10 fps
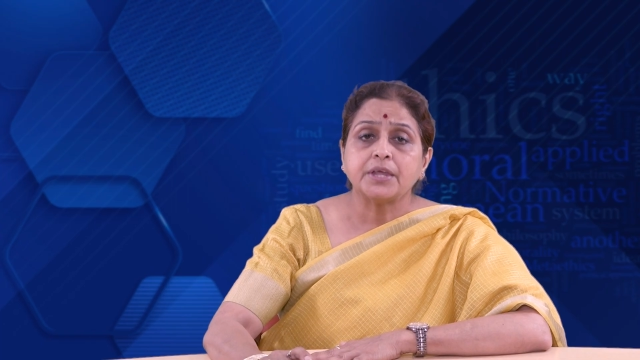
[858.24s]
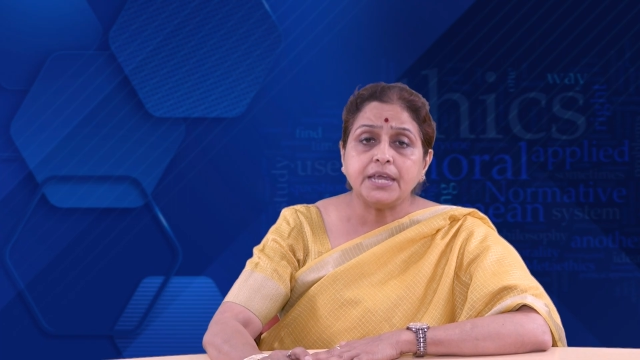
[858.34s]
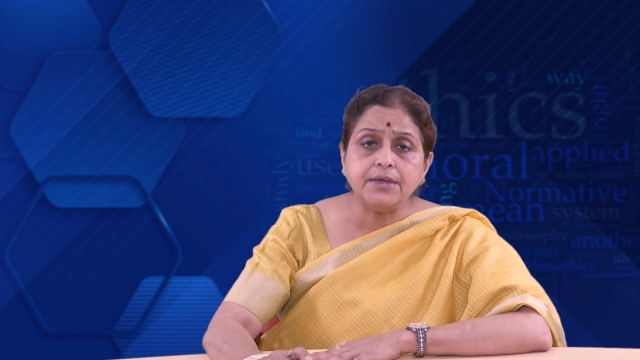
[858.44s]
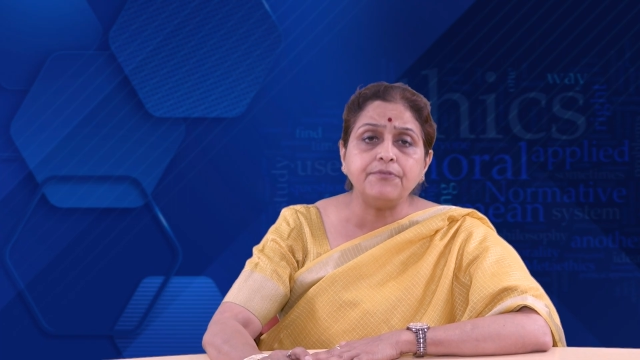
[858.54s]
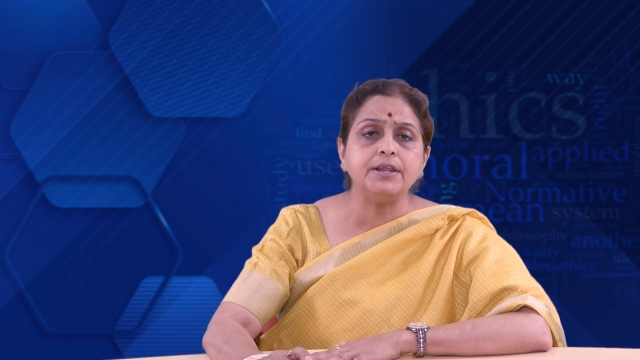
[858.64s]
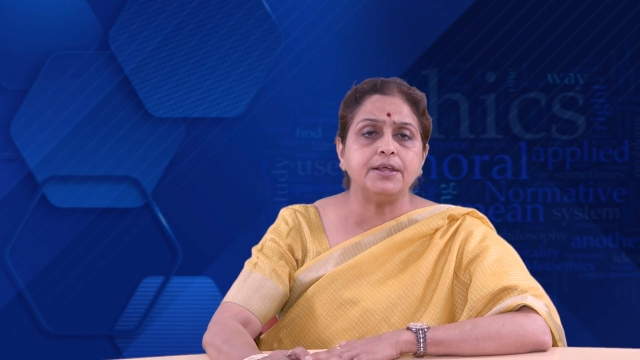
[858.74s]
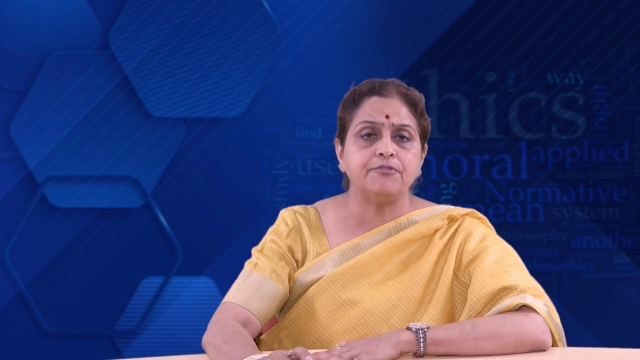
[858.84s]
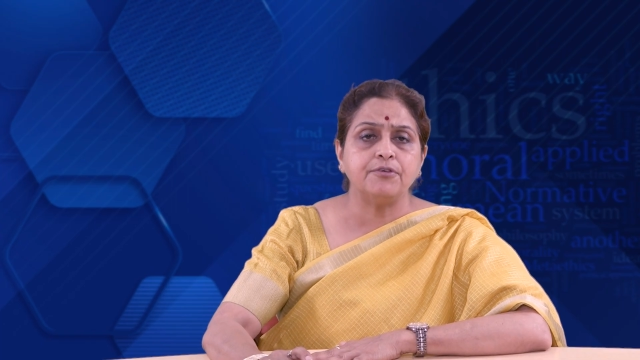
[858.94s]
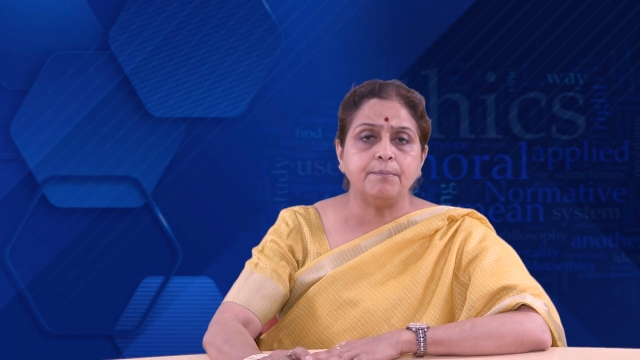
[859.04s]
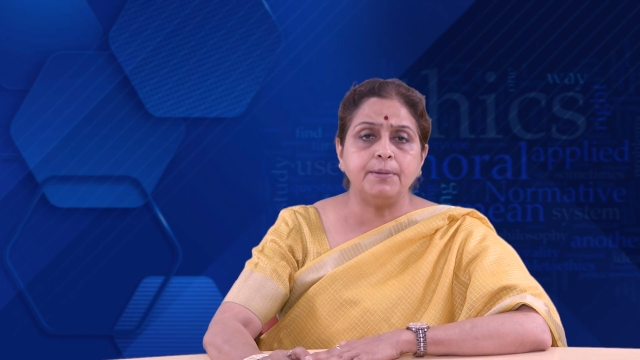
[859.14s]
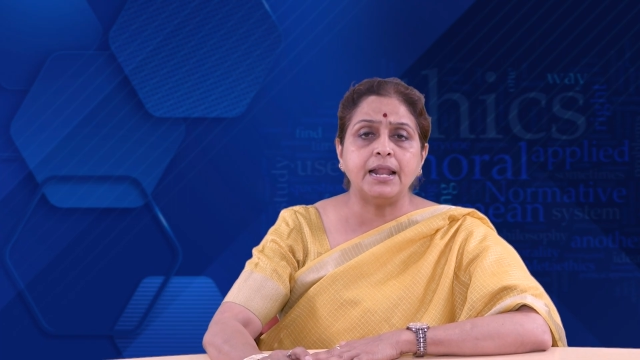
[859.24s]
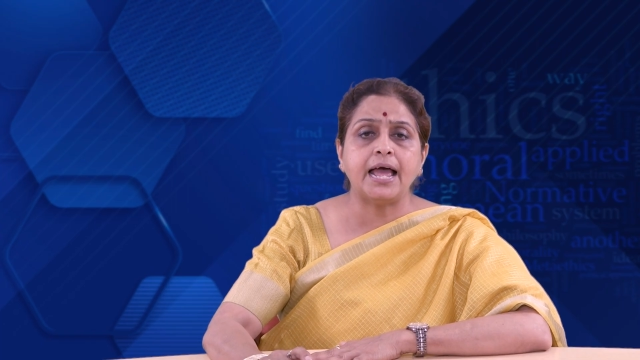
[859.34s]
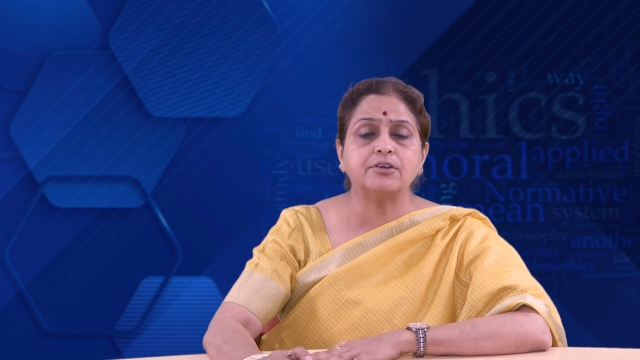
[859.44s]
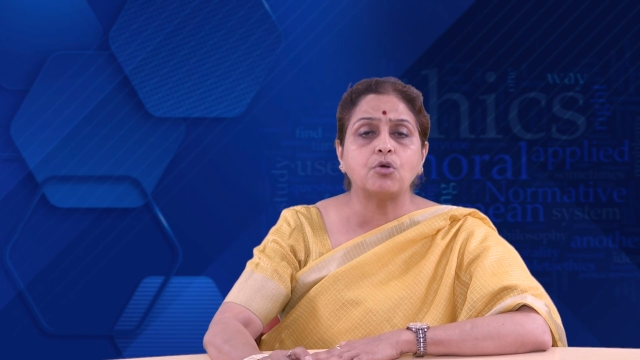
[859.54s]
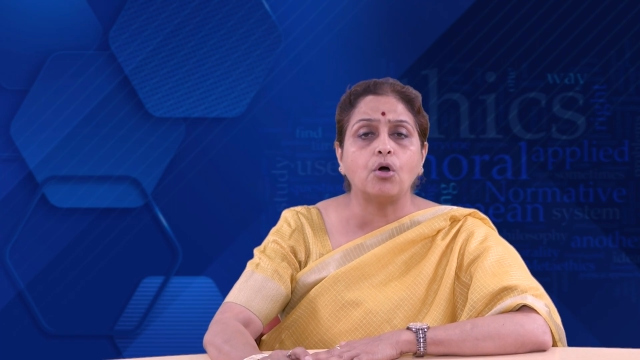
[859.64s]
Even if Mill
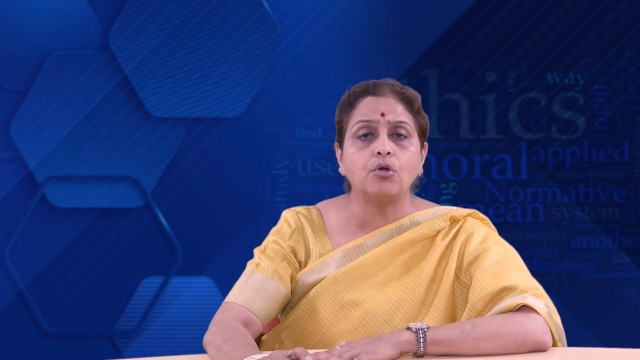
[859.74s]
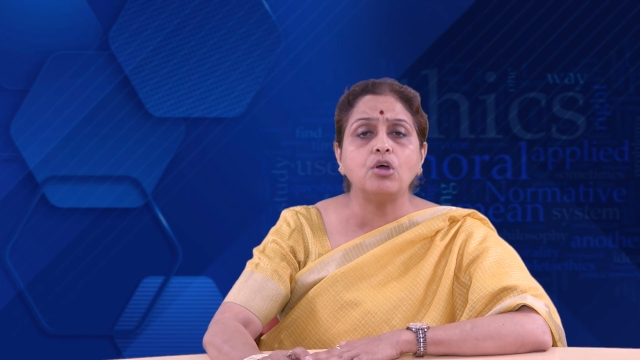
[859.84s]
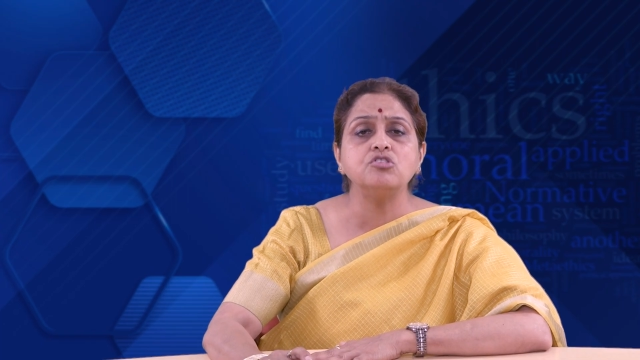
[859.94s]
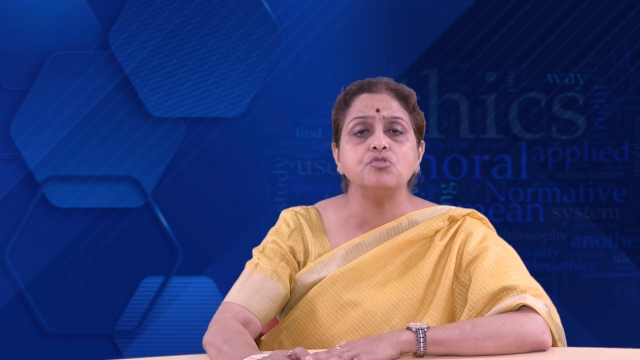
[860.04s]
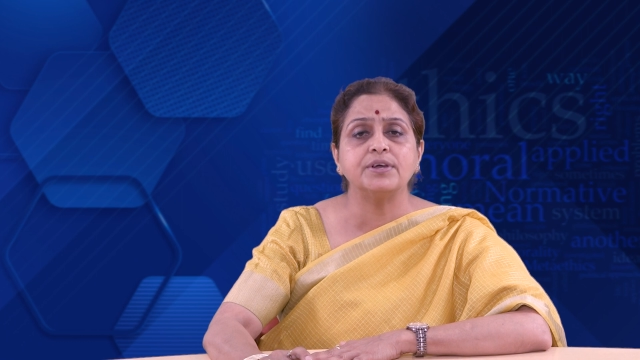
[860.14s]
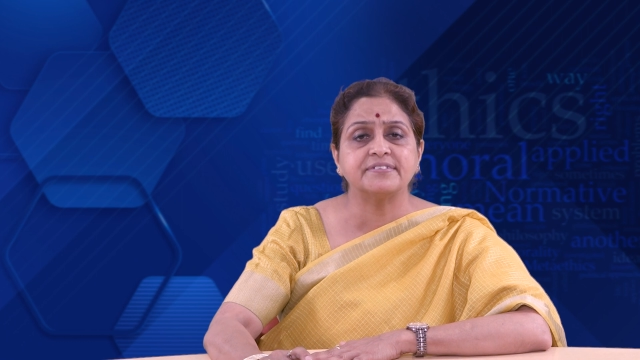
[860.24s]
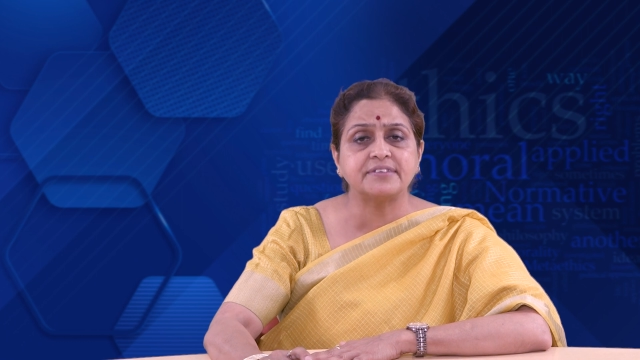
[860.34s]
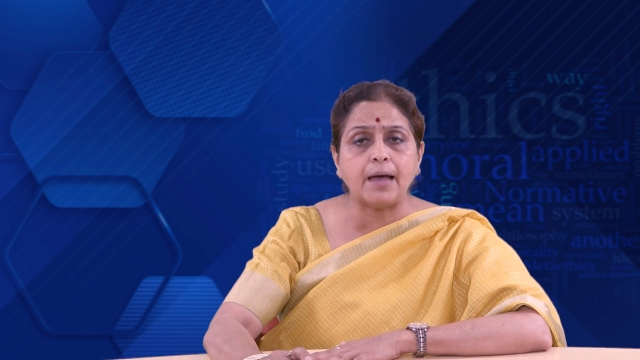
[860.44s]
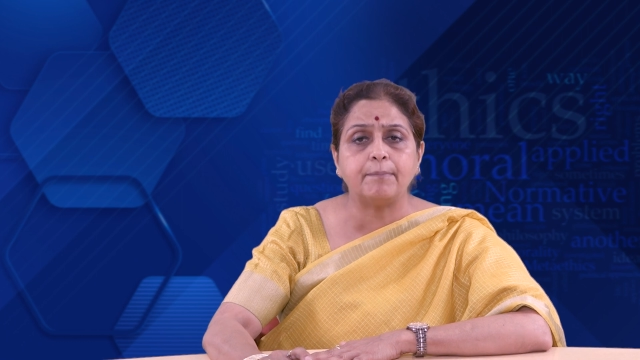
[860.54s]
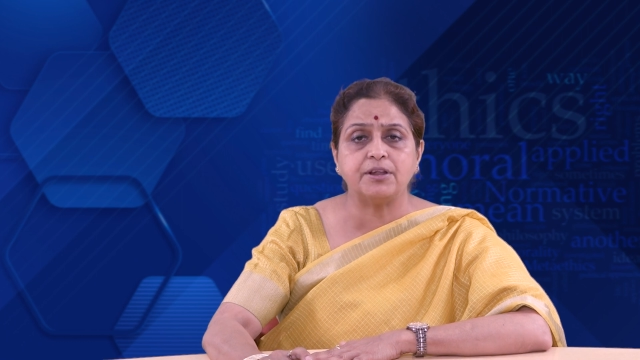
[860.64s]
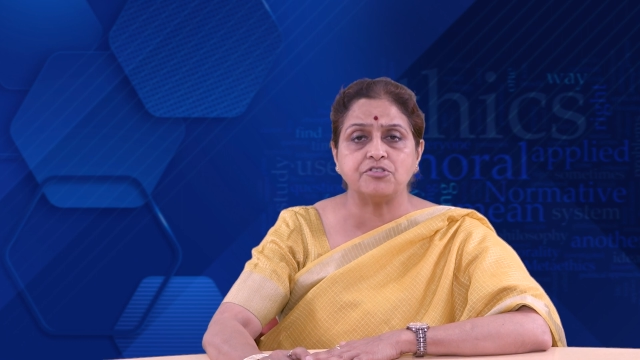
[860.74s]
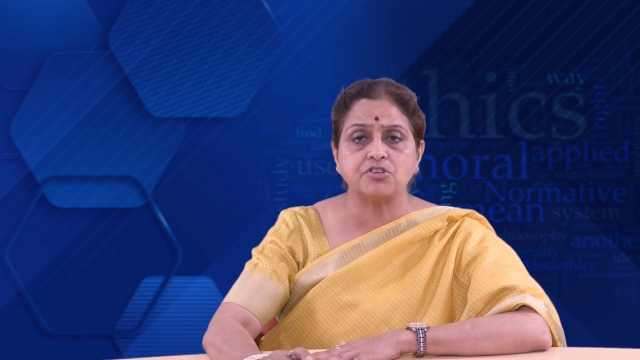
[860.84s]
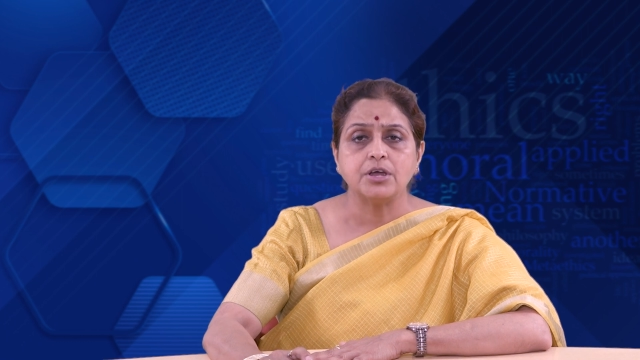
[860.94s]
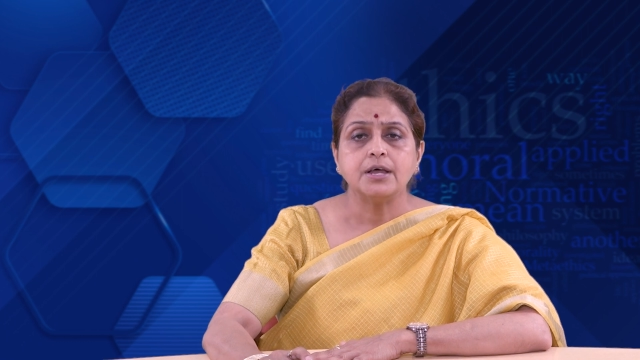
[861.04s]
had gone on to establish